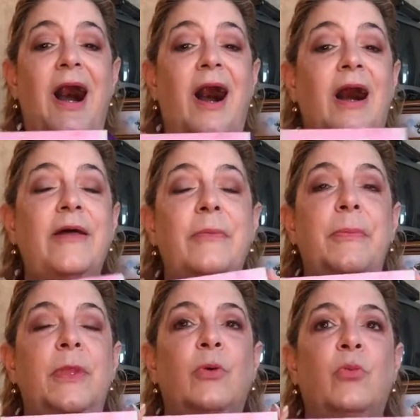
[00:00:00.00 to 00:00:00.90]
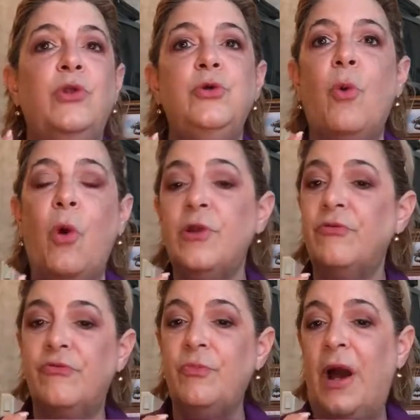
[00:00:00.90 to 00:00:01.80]
I
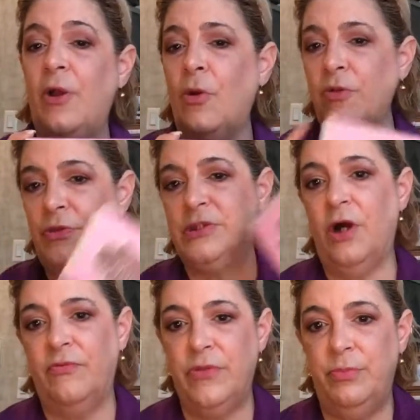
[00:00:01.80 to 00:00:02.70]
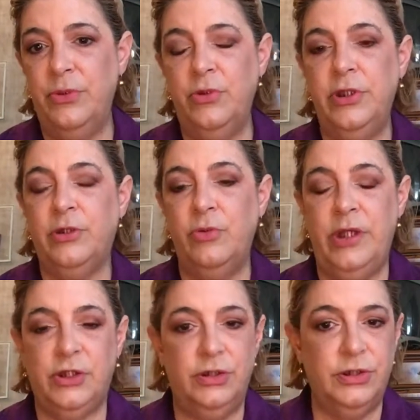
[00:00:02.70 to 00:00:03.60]
ordered this off of the Beauty
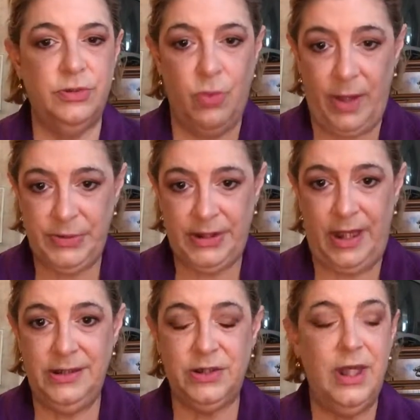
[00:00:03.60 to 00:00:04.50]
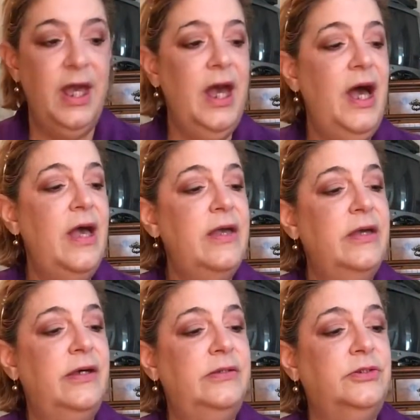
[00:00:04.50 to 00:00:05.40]
Creations website,
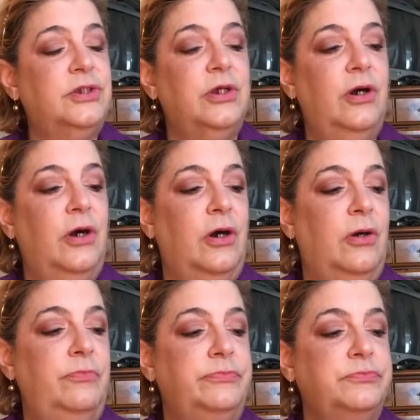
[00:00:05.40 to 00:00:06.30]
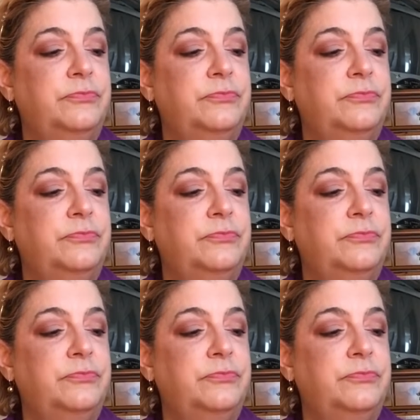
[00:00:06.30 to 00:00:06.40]
and I